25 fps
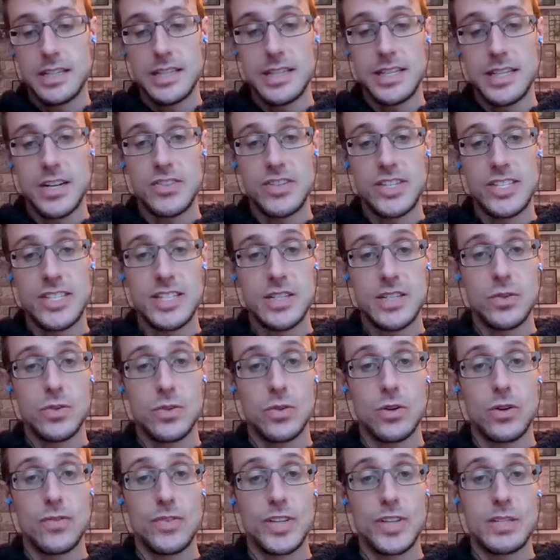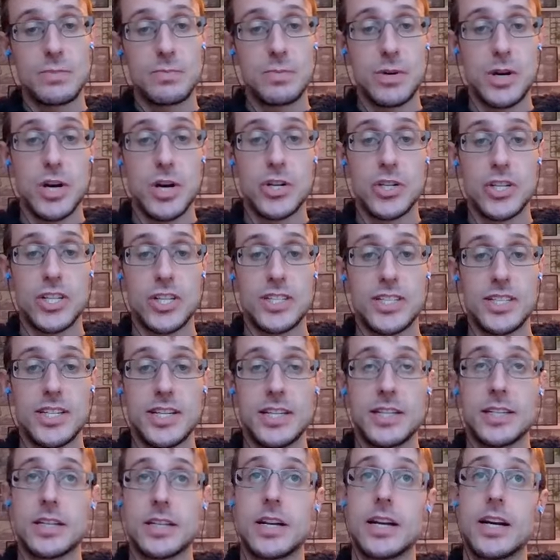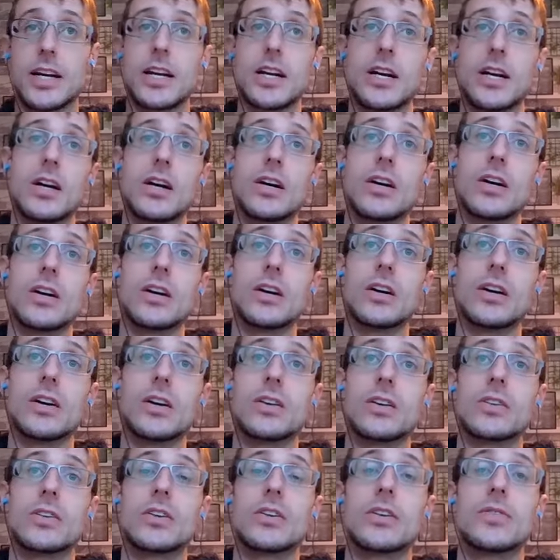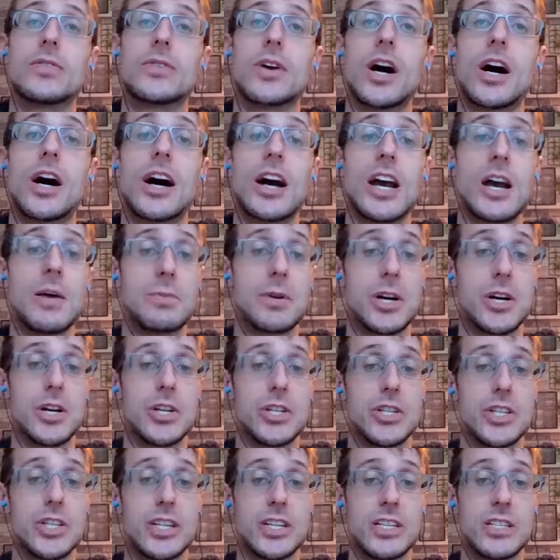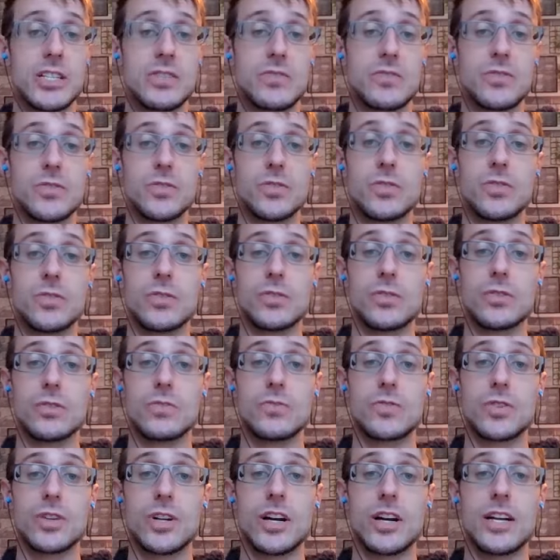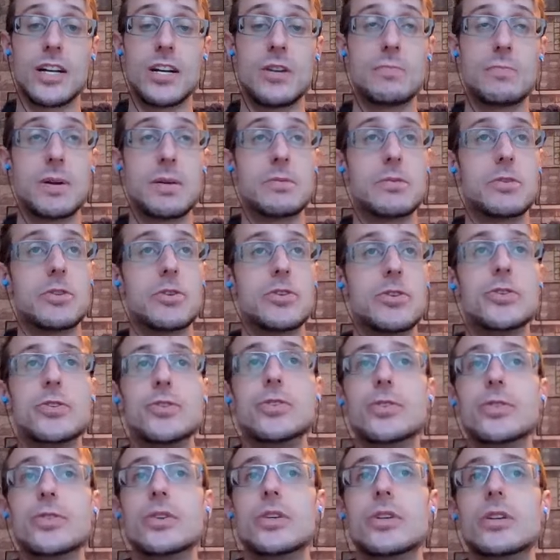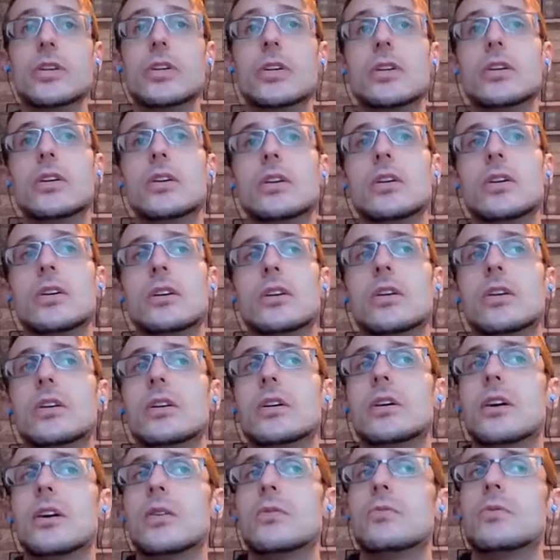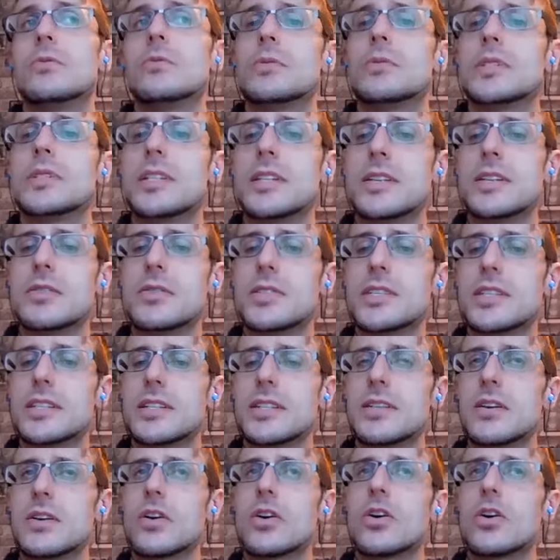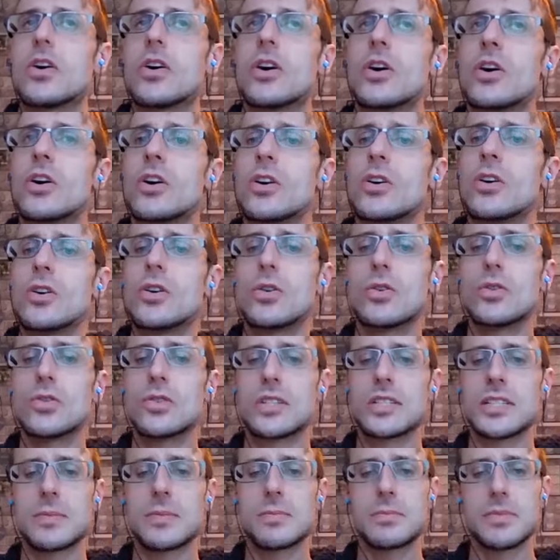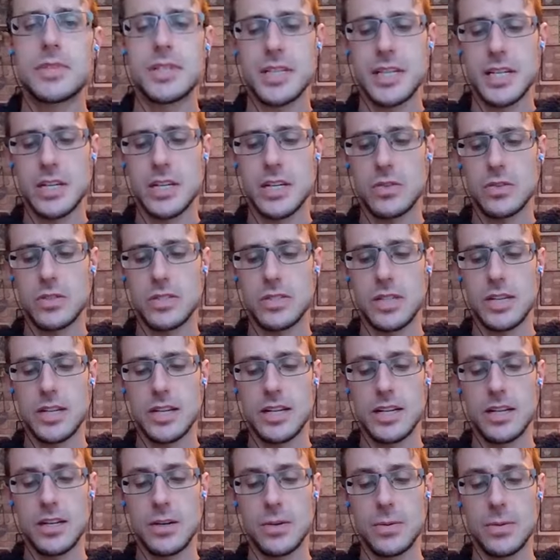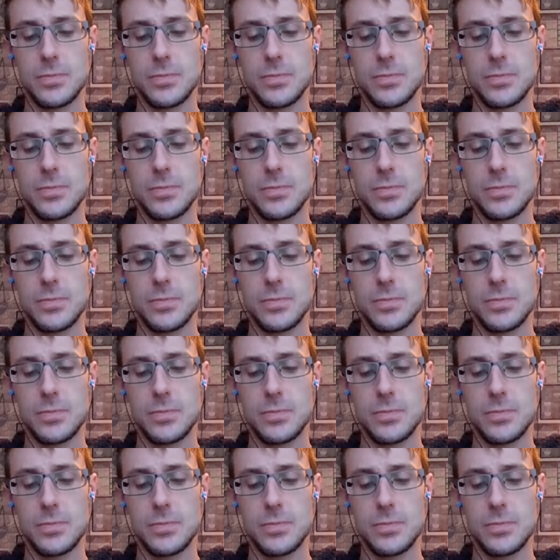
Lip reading: there isn't all of this purchasing like her hire purchase for I know people who what was it? Was it a car or something else? Like